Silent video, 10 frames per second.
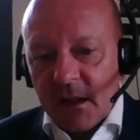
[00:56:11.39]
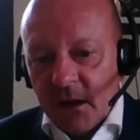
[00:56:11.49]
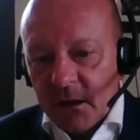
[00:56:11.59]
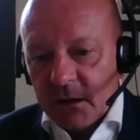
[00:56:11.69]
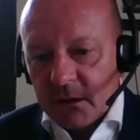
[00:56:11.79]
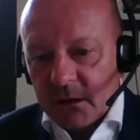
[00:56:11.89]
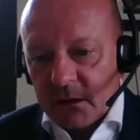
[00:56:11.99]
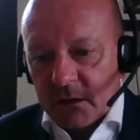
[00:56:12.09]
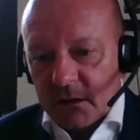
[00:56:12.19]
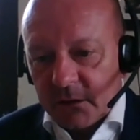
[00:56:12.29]

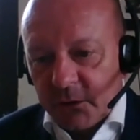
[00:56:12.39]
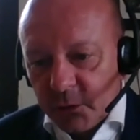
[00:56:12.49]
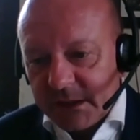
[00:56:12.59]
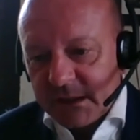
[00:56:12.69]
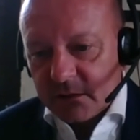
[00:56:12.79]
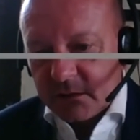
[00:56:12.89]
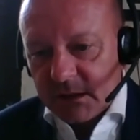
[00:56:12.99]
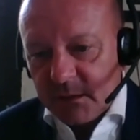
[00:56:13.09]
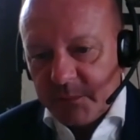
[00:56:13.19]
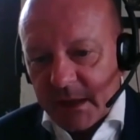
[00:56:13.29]
a
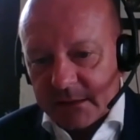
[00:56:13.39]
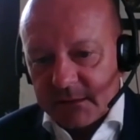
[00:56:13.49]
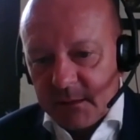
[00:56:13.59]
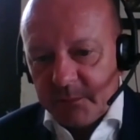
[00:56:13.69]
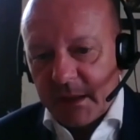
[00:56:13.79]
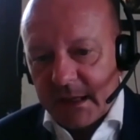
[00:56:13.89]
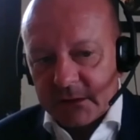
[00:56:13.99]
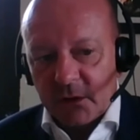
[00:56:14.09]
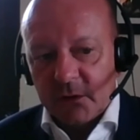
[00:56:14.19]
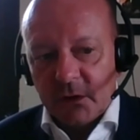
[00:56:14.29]
humanitarian impact, an impact
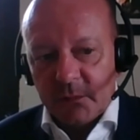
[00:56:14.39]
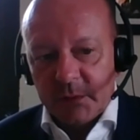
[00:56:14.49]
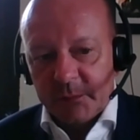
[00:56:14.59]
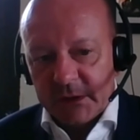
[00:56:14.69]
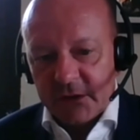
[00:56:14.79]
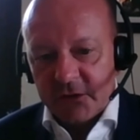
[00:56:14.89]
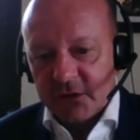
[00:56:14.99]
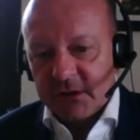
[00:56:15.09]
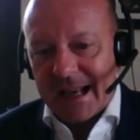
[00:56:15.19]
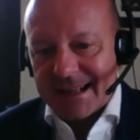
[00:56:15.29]
on
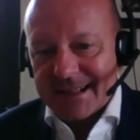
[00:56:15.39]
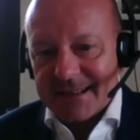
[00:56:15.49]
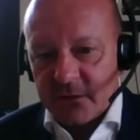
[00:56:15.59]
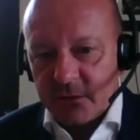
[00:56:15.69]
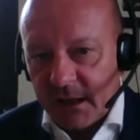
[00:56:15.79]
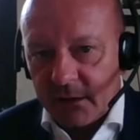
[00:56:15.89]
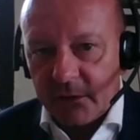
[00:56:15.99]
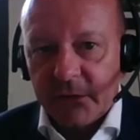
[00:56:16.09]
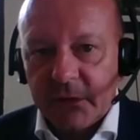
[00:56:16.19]
population, access to health,